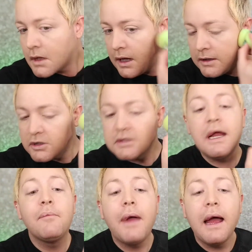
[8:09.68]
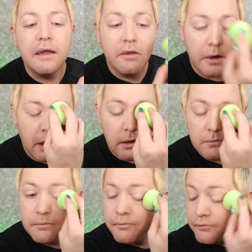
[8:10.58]
Color's not bad either.
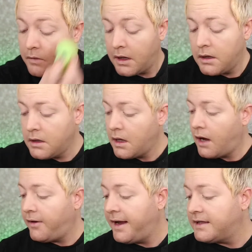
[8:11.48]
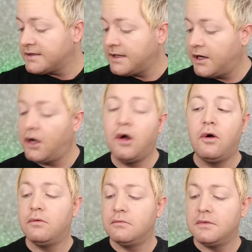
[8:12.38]
Alright,
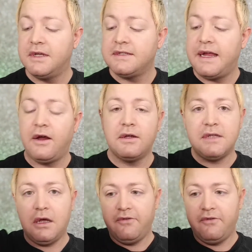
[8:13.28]
so this aerosol